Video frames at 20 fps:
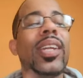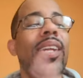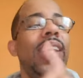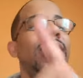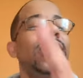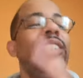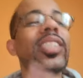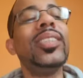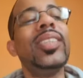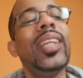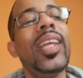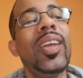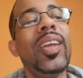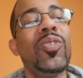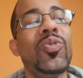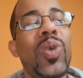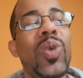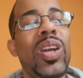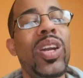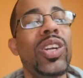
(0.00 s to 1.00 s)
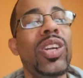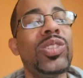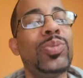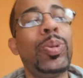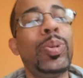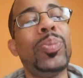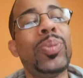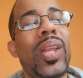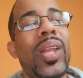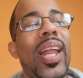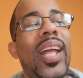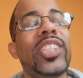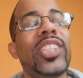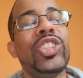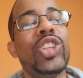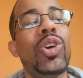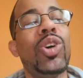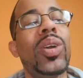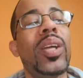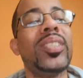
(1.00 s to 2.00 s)
Now, just think of one of those people I
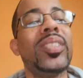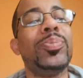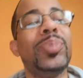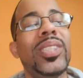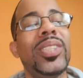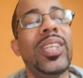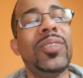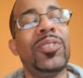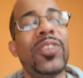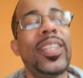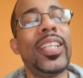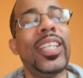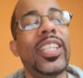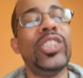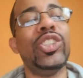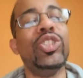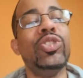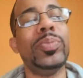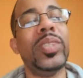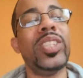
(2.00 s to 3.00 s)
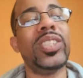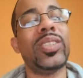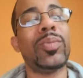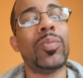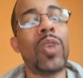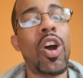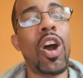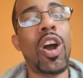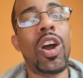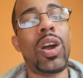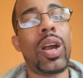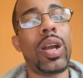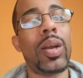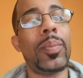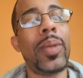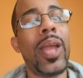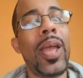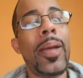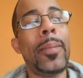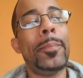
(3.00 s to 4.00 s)
showed up specifically to do me some
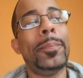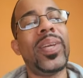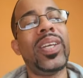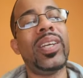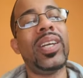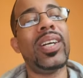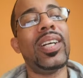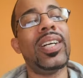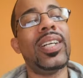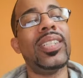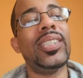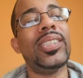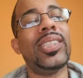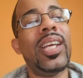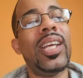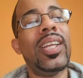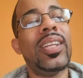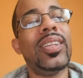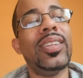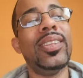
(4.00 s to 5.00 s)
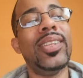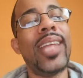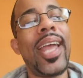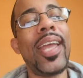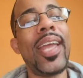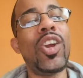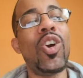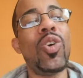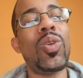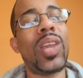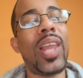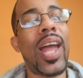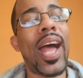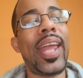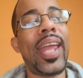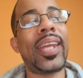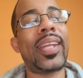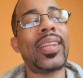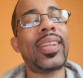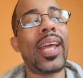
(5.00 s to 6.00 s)
harm because they don't
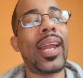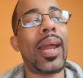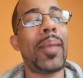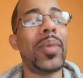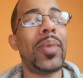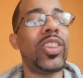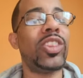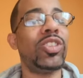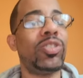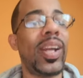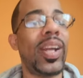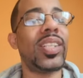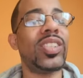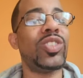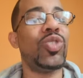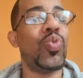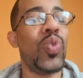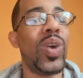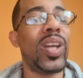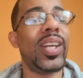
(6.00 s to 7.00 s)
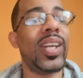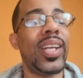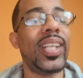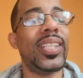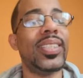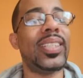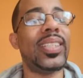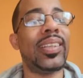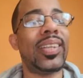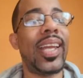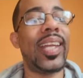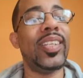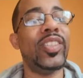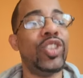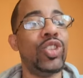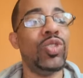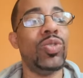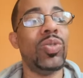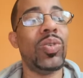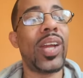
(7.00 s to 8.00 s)
like that I'm a threat to what it is that they
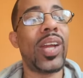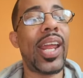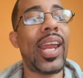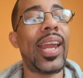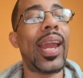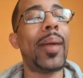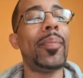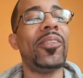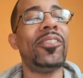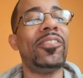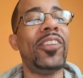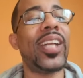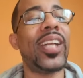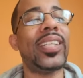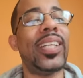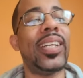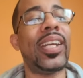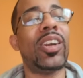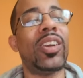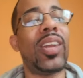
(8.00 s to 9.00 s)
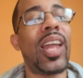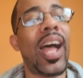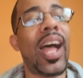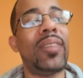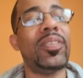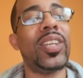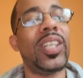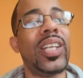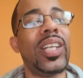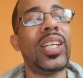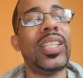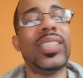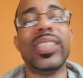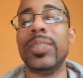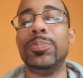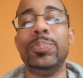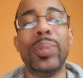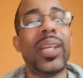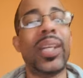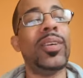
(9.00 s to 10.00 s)
do. And I'm affecting their livelihood
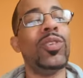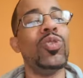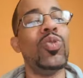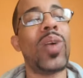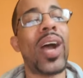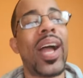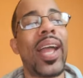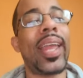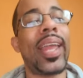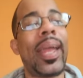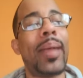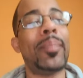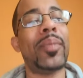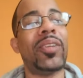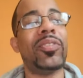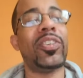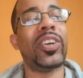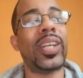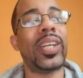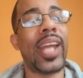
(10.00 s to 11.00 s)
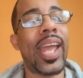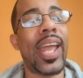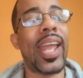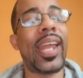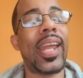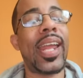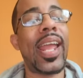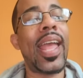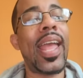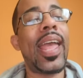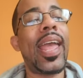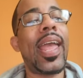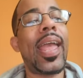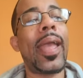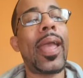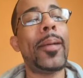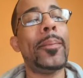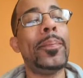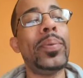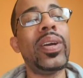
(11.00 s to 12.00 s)
just being who I am every day
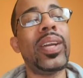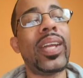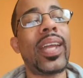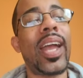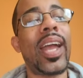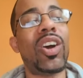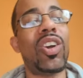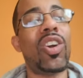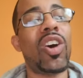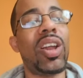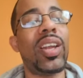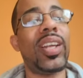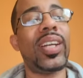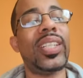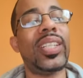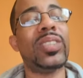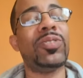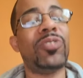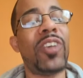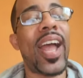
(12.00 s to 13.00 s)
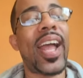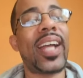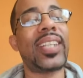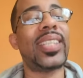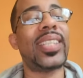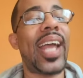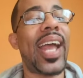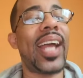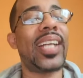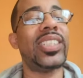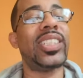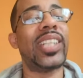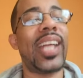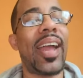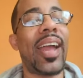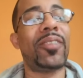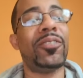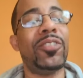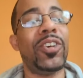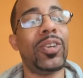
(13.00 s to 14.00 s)
and putting out all of these facts,
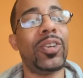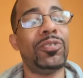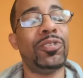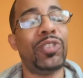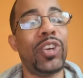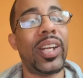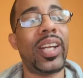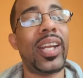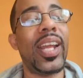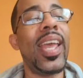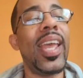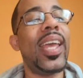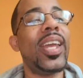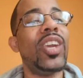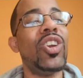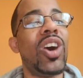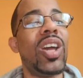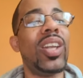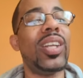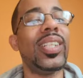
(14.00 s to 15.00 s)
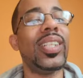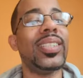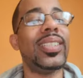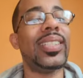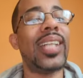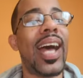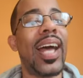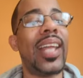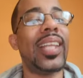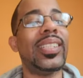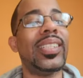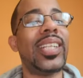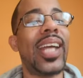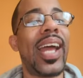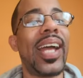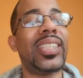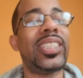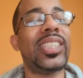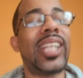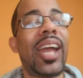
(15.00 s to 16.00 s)
hashtag for the free, and all of this knowledge,
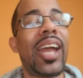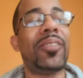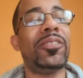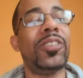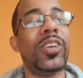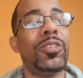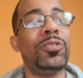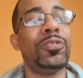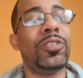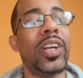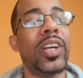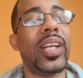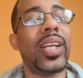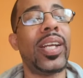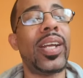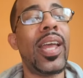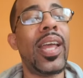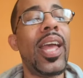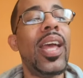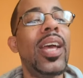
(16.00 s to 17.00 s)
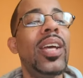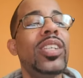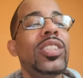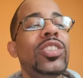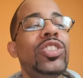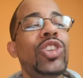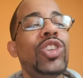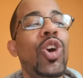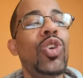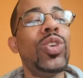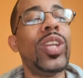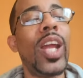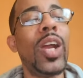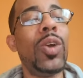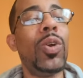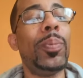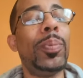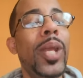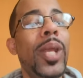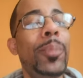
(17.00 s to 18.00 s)
hashtag for the free. So
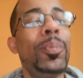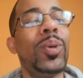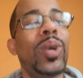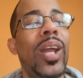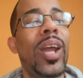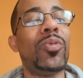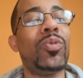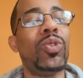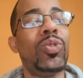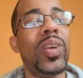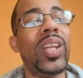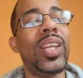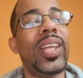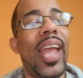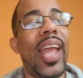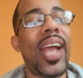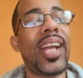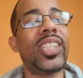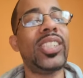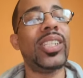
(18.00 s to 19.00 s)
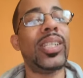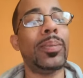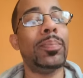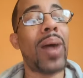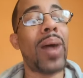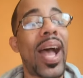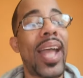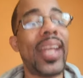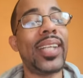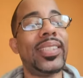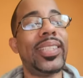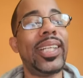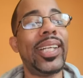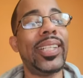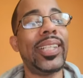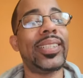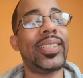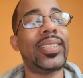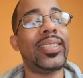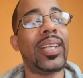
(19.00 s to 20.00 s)
there were people that will really actually buy a
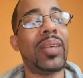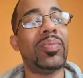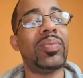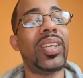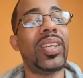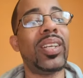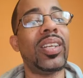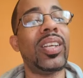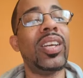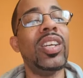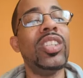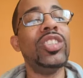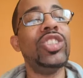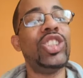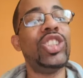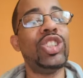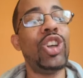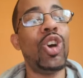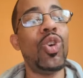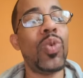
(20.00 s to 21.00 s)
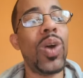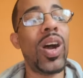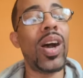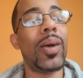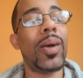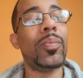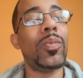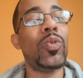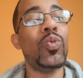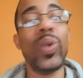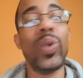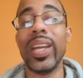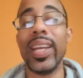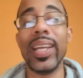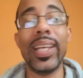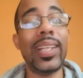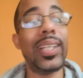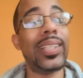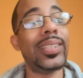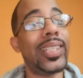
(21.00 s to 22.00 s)
ticket to something, show up with
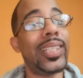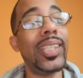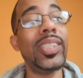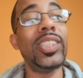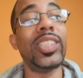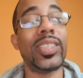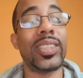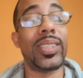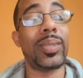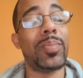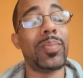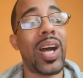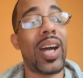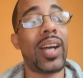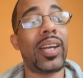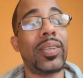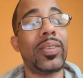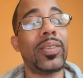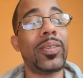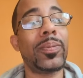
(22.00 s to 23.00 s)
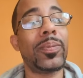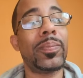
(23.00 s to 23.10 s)
ill intentions in mind.